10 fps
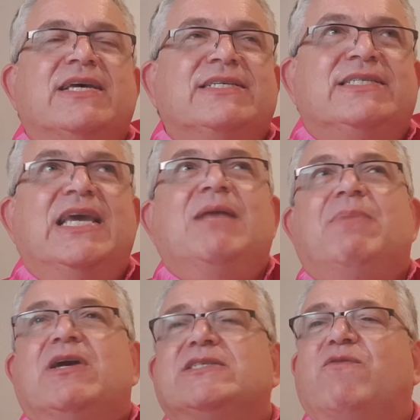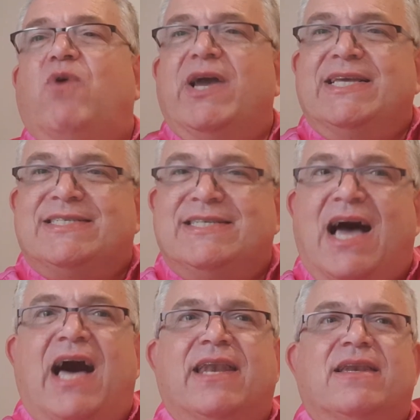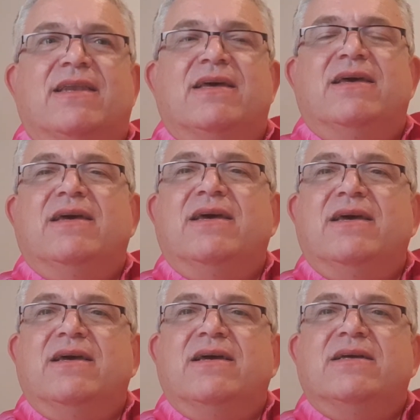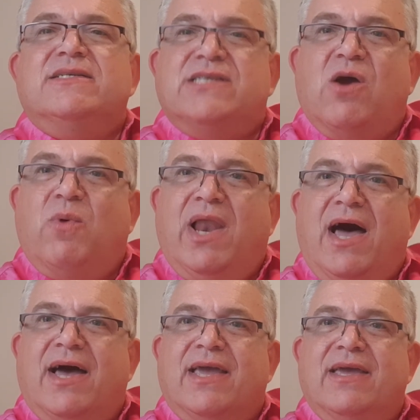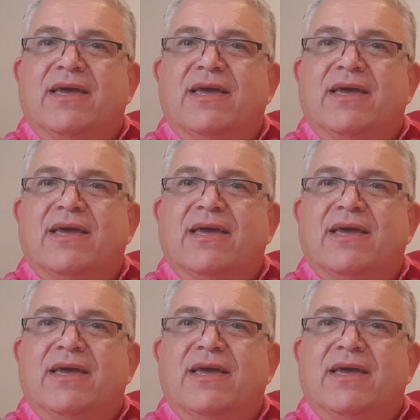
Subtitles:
seen, because of what he's done, so will I.